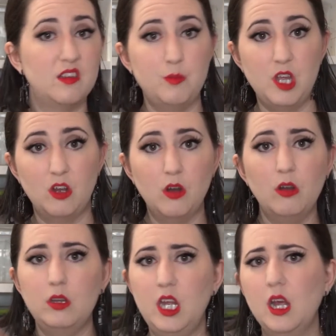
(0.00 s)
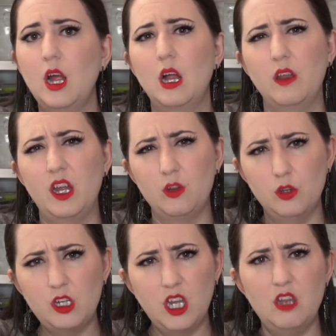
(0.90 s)
it to be curly? Like,
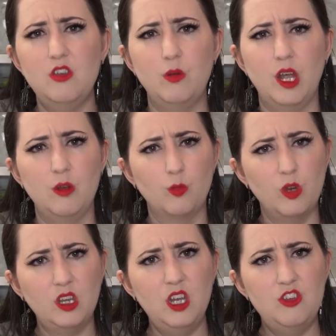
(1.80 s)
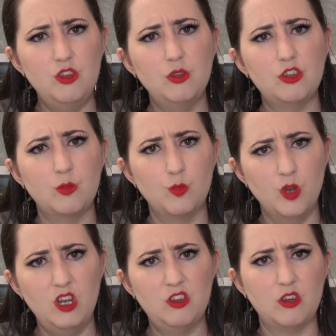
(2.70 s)
look into it and really do some
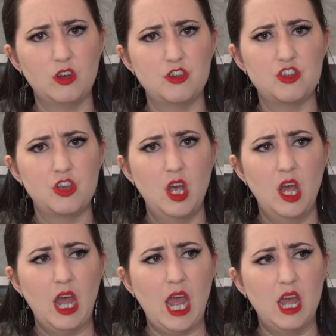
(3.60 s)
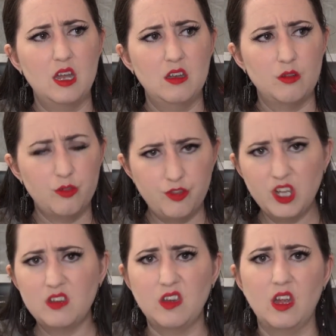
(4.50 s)
research and
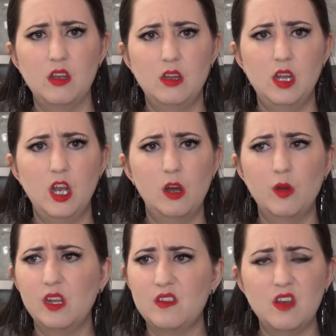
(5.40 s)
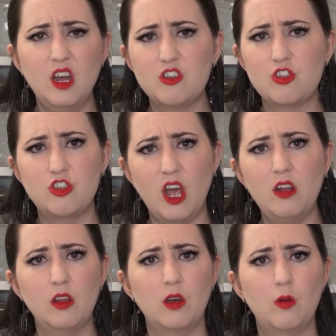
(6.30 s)
fix it. You know, it's not
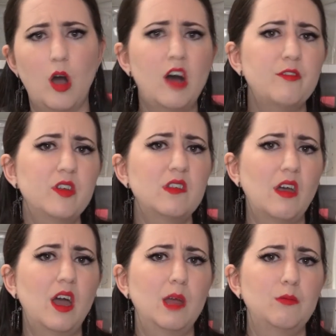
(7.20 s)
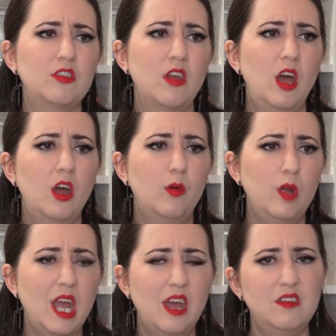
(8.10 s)
shallow. Oftentimes,
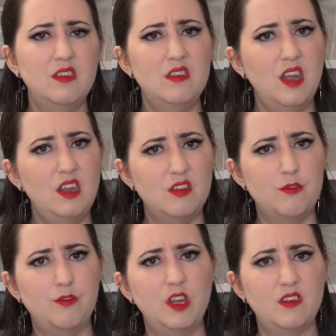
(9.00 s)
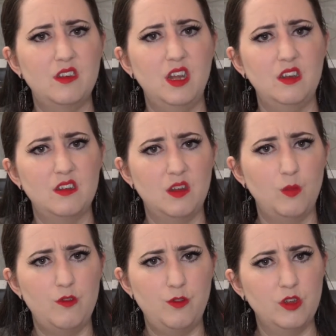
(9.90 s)
we hesitate to fix things that
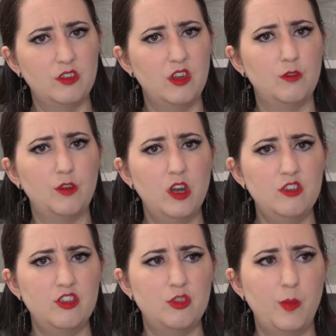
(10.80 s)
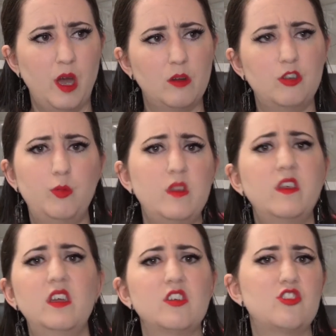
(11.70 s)
we feel self conscious about because we
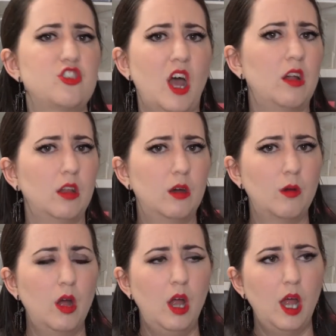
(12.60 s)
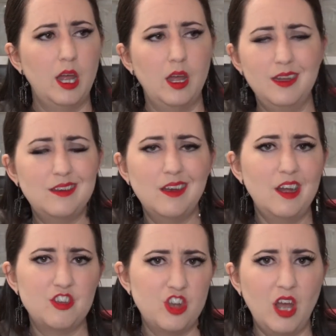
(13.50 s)
think it's shallow. It's
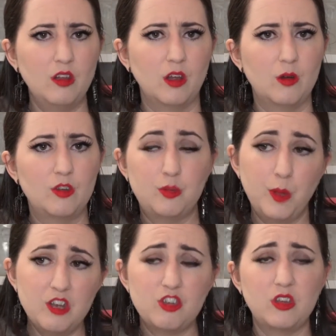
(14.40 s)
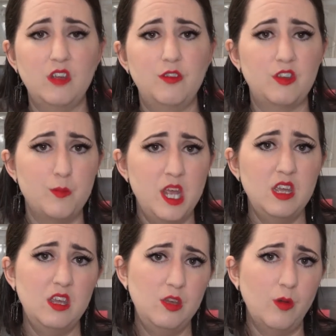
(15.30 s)
not shallow, especially if it's
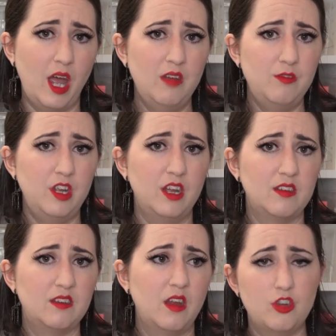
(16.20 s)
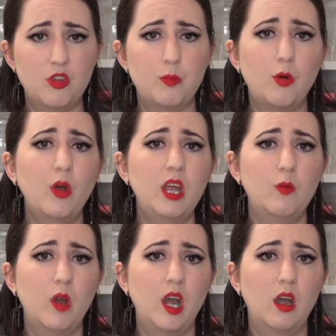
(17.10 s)
making you envious to the point
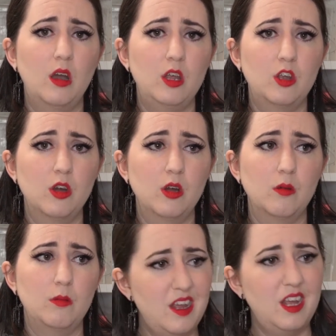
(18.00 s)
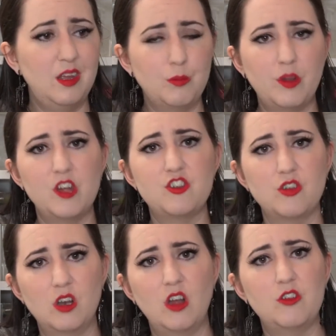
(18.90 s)
where you're taking
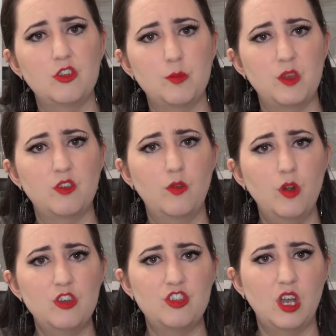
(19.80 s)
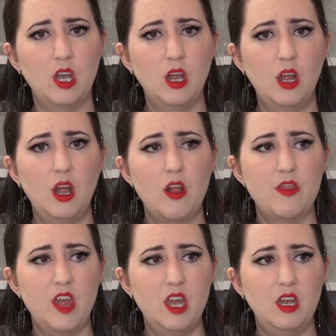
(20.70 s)
pleasure in others' misfortune,
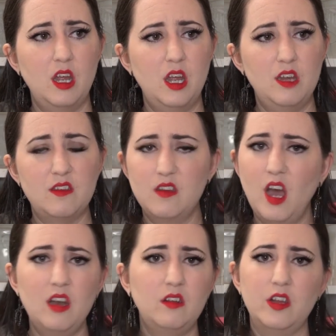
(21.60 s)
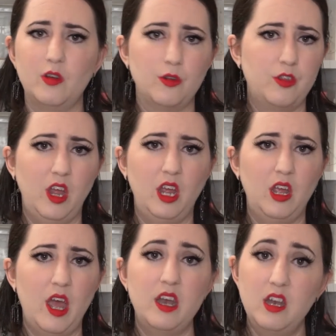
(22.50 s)
then it's not a little
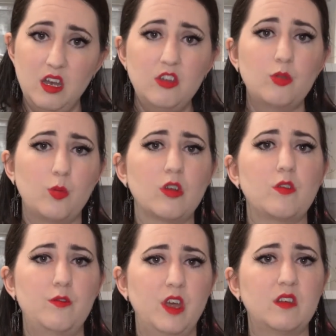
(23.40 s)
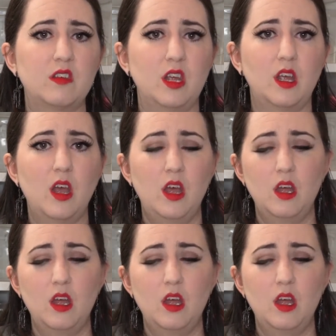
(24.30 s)
thing and it is worth fixing.